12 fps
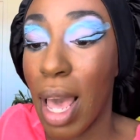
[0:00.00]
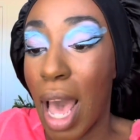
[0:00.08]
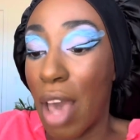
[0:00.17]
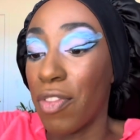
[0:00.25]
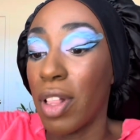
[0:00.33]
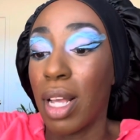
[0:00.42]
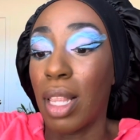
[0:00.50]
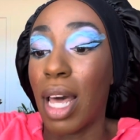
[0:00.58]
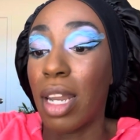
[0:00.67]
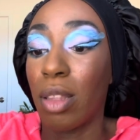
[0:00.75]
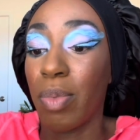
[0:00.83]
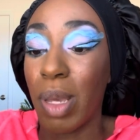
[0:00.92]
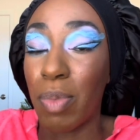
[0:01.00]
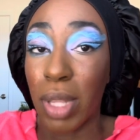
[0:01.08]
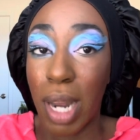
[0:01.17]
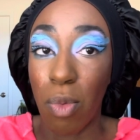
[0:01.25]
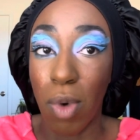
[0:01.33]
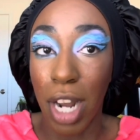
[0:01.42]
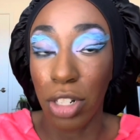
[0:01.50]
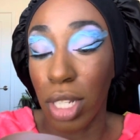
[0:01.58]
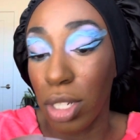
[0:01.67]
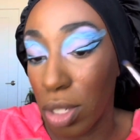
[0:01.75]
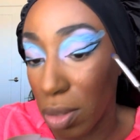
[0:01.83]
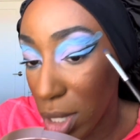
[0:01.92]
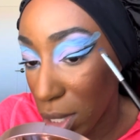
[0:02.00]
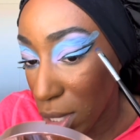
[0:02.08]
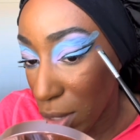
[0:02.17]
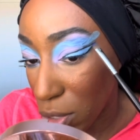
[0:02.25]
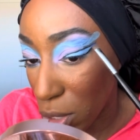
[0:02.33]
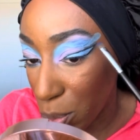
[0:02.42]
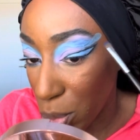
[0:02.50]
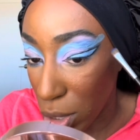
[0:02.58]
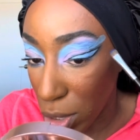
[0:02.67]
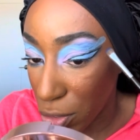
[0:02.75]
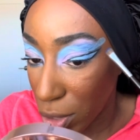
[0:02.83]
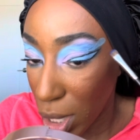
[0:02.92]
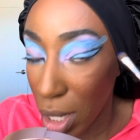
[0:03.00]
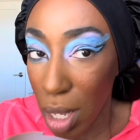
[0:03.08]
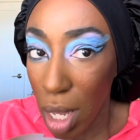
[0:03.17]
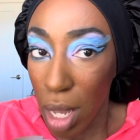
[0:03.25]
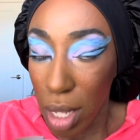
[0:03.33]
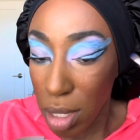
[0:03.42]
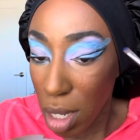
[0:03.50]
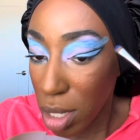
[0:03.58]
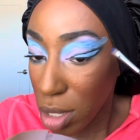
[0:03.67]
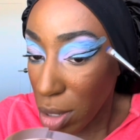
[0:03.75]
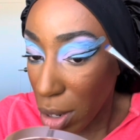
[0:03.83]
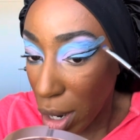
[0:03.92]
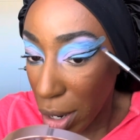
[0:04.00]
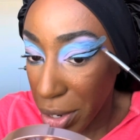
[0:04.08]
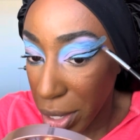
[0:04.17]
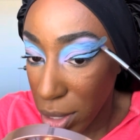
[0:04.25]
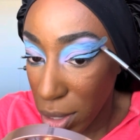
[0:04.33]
I feel like a lot of the people that I watch that do this stuff so beautifully, it's because they're artists.